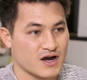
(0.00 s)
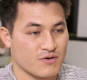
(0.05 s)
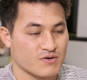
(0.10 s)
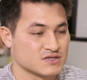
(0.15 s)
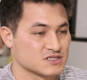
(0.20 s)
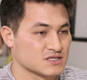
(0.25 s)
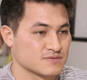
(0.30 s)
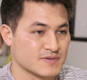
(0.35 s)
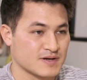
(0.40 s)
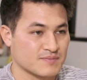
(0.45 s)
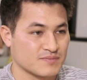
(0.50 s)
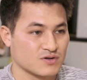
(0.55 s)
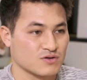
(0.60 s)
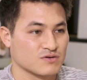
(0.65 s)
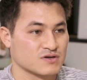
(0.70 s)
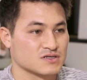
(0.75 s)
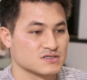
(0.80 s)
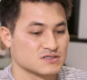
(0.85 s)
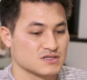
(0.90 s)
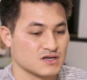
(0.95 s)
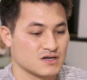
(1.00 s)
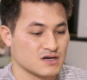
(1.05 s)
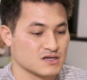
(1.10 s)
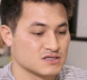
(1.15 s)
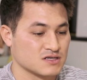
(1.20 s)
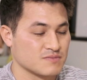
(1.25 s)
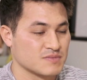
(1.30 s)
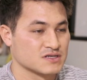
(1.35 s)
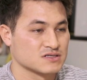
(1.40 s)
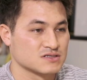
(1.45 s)
I always tell my employees that an
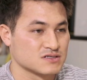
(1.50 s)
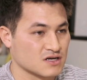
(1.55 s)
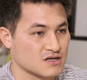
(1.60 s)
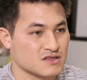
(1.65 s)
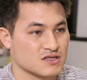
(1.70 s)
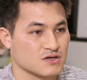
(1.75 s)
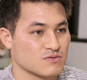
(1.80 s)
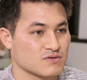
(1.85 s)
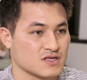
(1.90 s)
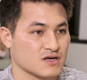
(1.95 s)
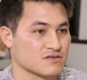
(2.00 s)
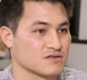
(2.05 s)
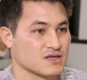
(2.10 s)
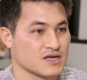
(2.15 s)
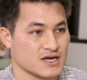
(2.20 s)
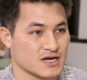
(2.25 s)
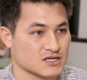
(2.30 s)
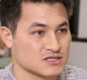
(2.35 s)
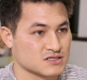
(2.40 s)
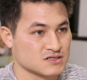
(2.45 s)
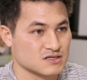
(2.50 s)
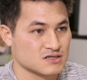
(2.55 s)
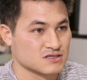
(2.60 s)
idea means nothing without the action,